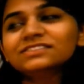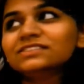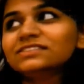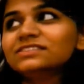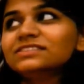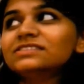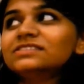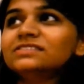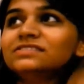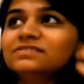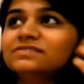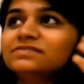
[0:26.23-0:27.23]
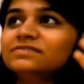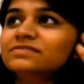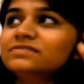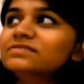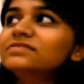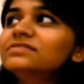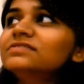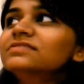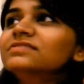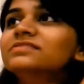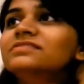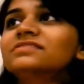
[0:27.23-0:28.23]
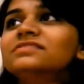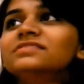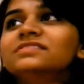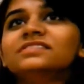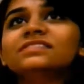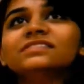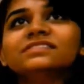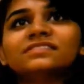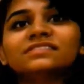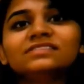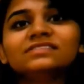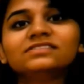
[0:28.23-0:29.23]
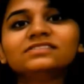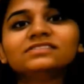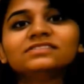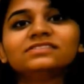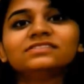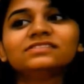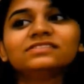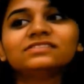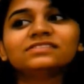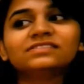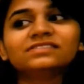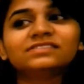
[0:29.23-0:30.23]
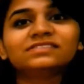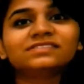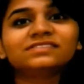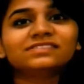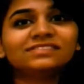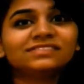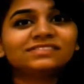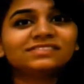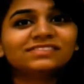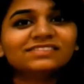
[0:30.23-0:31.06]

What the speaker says: [no speech]